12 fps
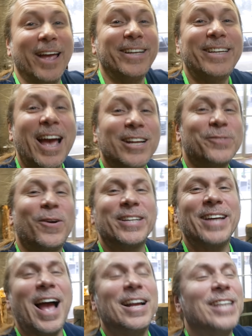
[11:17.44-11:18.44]
And guess what,
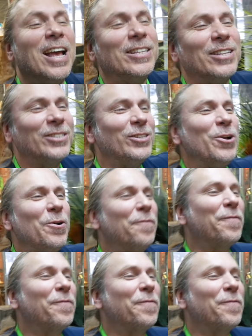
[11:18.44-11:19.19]
guys? The zoo